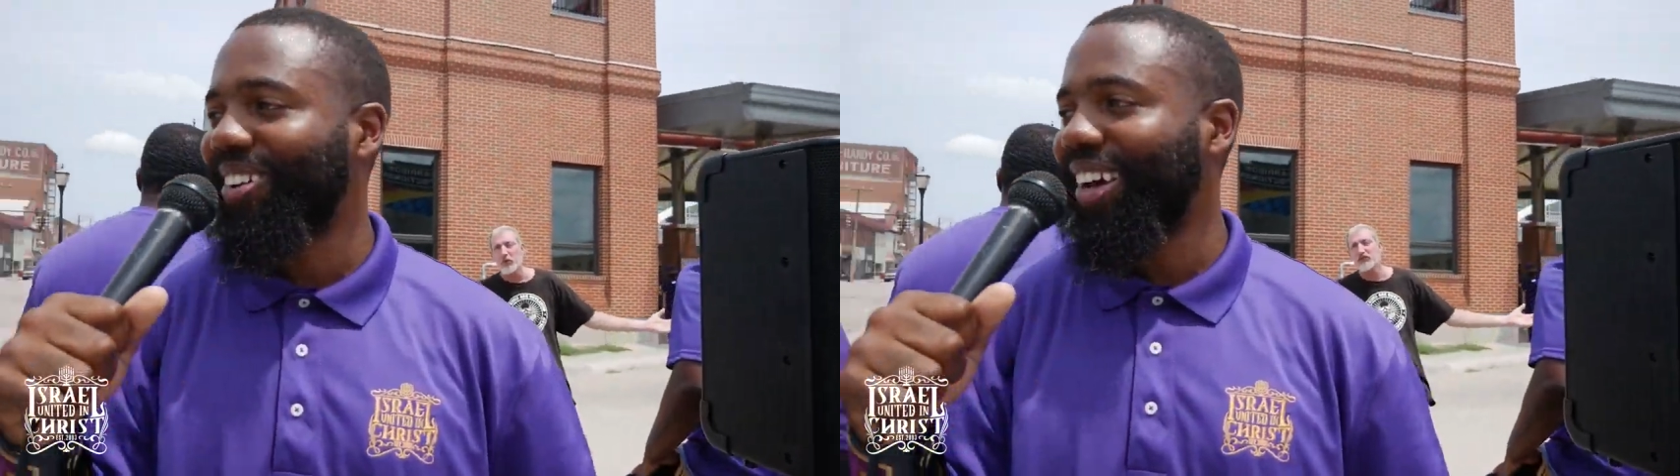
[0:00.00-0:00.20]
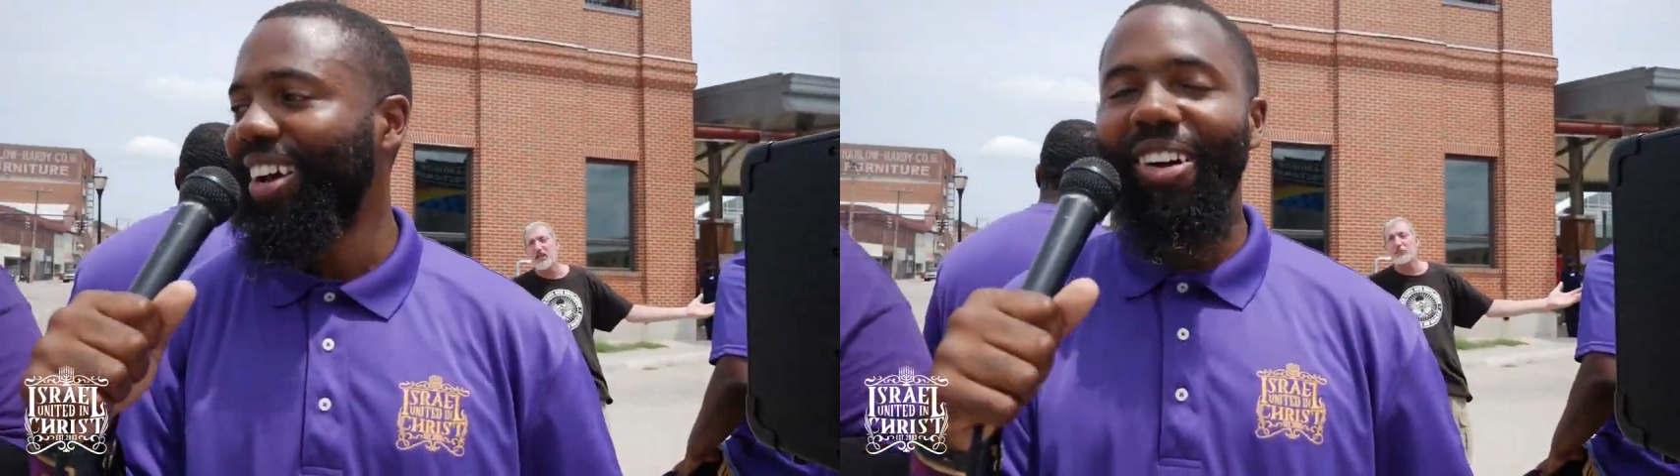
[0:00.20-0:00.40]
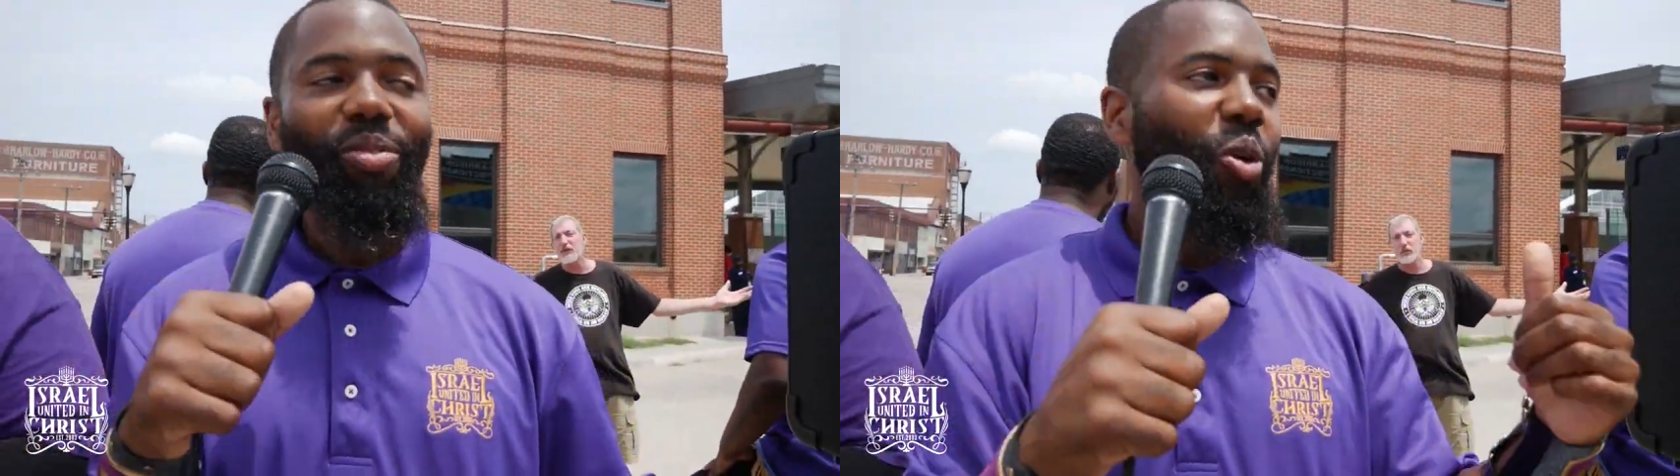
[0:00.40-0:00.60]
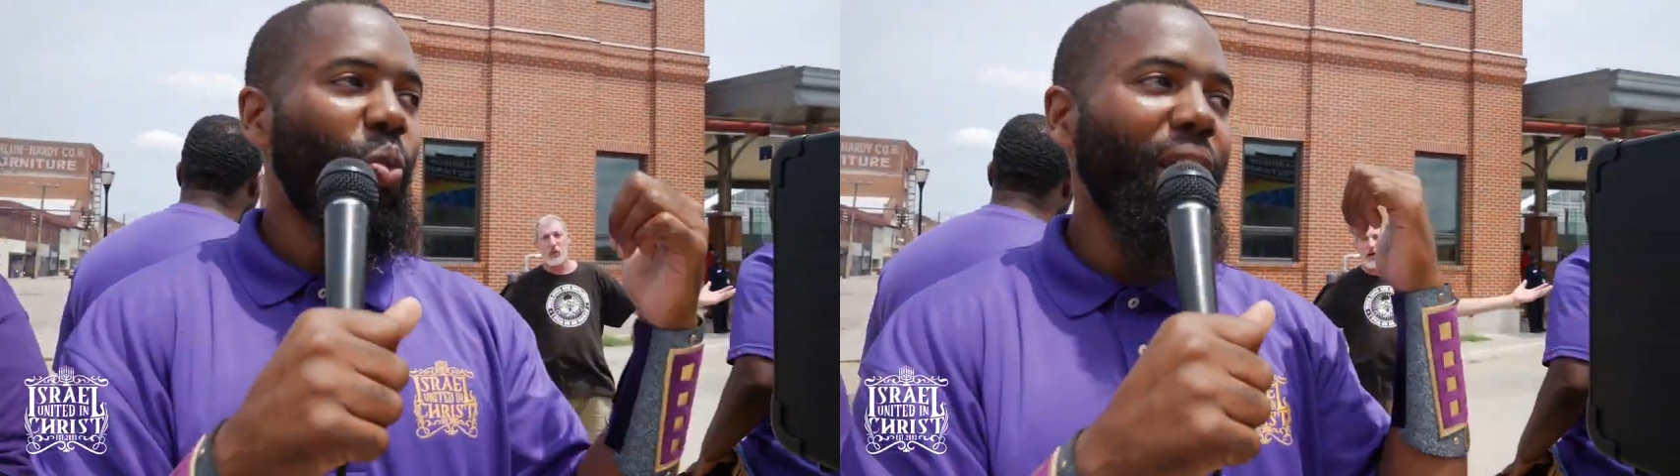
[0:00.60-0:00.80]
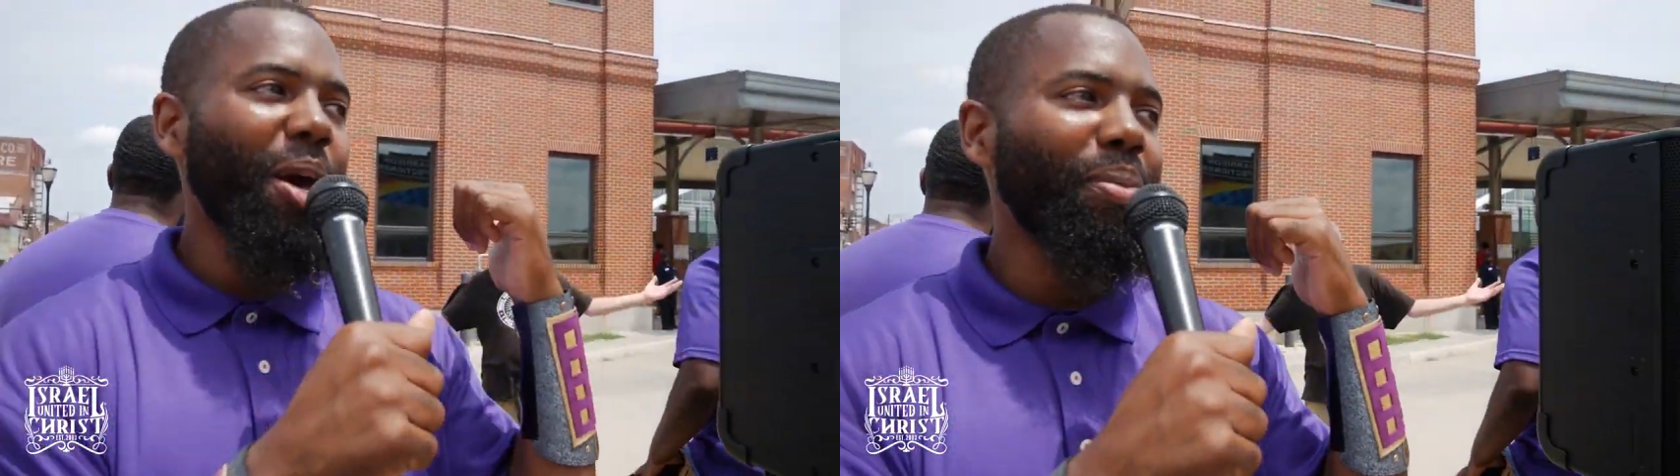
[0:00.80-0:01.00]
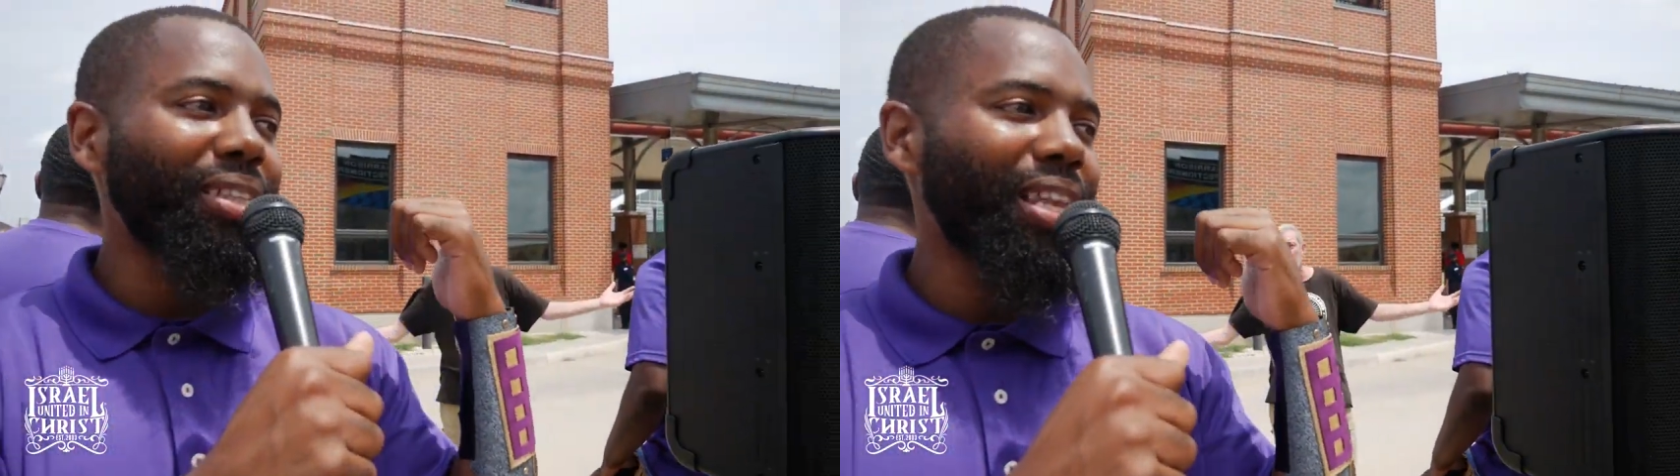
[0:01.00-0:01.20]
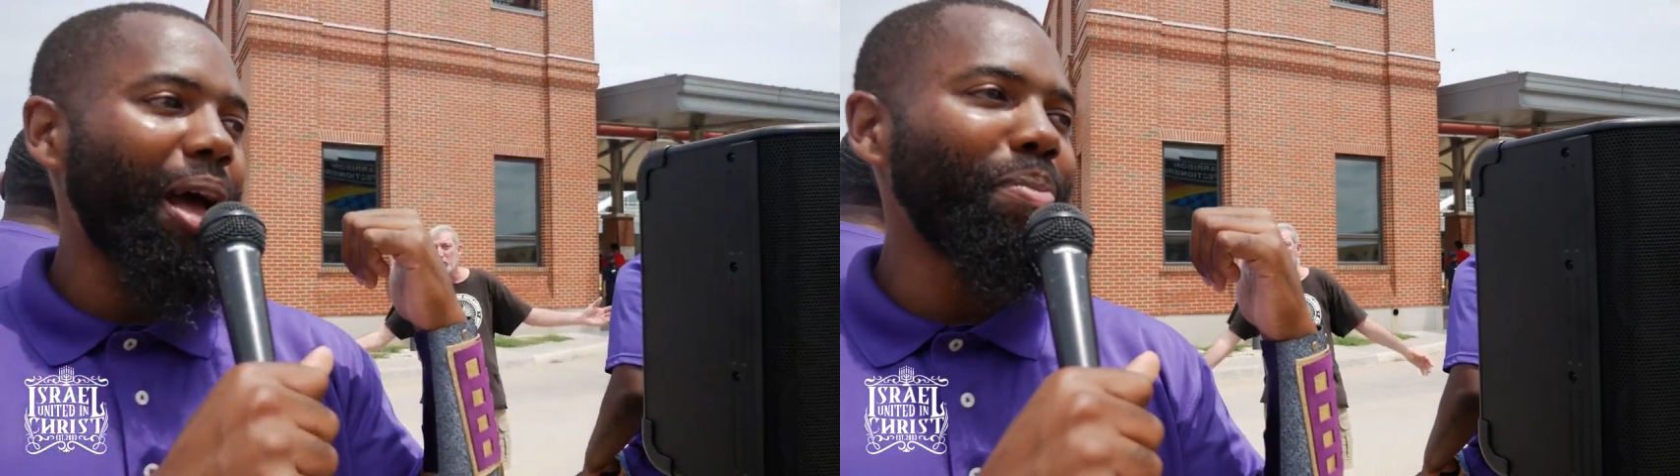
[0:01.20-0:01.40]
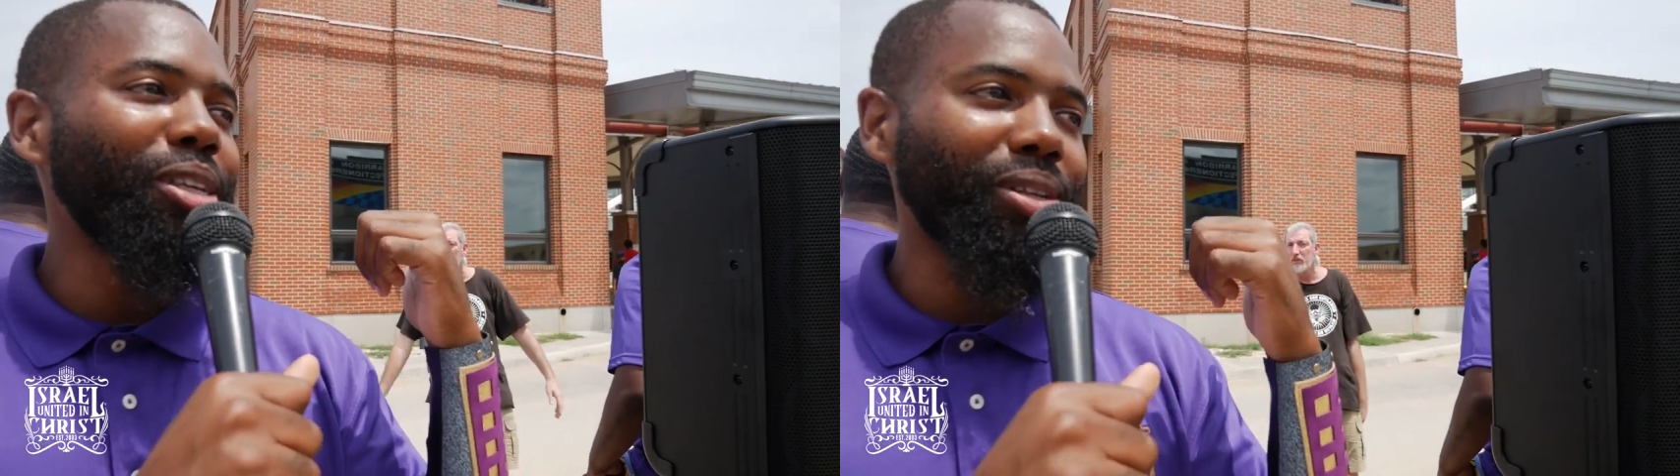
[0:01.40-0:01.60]
okay. Well, him, that's not
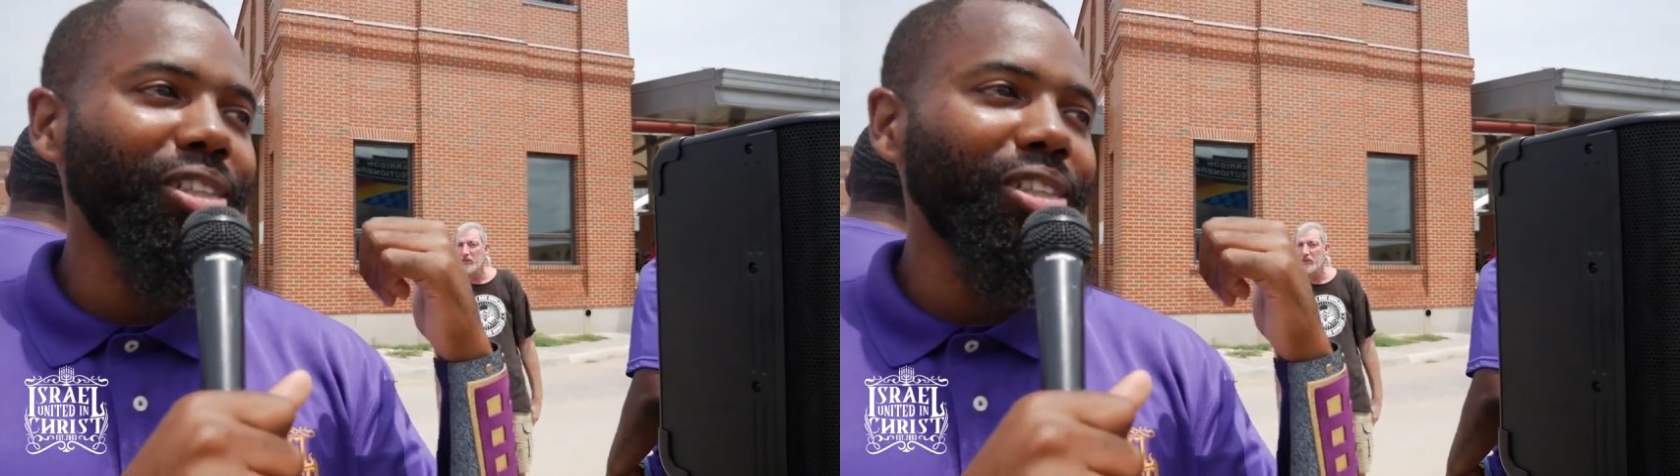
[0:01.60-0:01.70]
mental.